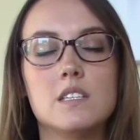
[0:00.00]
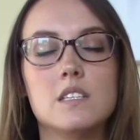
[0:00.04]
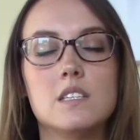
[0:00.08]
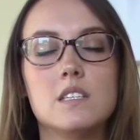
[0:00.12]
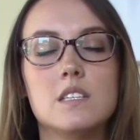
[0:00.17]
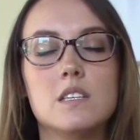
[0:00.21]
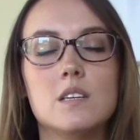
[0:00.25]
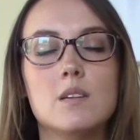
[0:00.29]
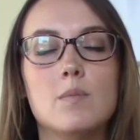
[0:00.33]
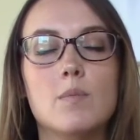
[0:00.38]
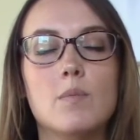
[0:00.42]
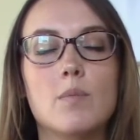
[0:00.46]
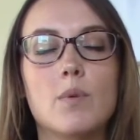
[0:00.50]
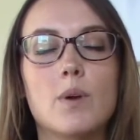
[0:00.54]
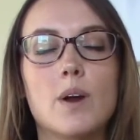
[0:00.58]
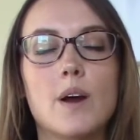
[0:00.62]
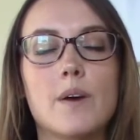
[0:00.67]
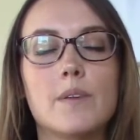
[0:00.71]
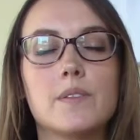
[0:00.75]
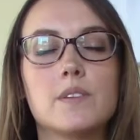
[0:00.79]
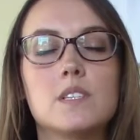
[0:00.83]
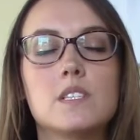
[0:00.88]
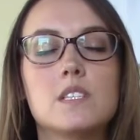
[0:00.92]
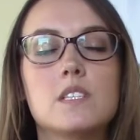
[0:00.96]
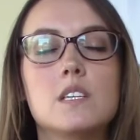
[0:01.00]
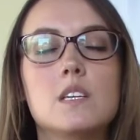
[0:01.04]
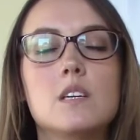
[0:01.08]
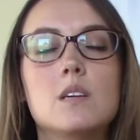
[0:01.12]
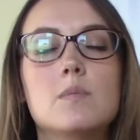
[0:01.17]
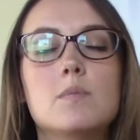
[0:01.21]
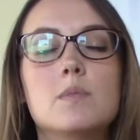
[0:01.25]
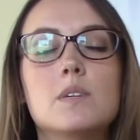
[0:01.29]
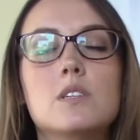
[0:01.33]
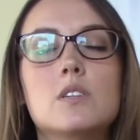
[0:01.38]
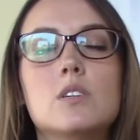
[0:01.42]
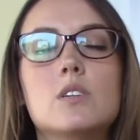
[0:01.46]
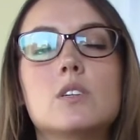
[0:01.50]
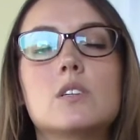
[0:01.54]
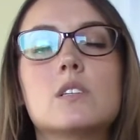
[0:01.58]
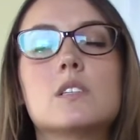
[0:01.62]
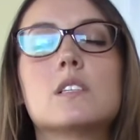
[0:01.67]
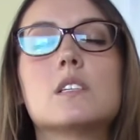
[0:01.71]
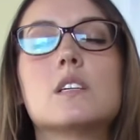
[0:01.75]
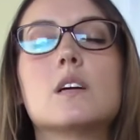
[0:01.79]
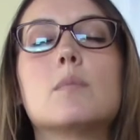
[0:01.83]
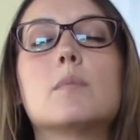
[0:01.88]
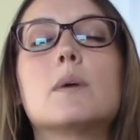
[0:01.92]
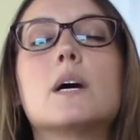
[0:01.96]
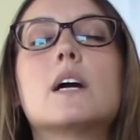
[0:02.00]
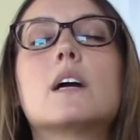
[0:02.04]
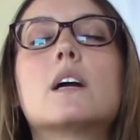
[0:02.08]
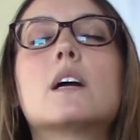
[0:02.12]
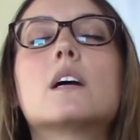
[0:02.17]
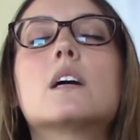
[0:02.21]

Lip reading: deep breath, deep into your stomach.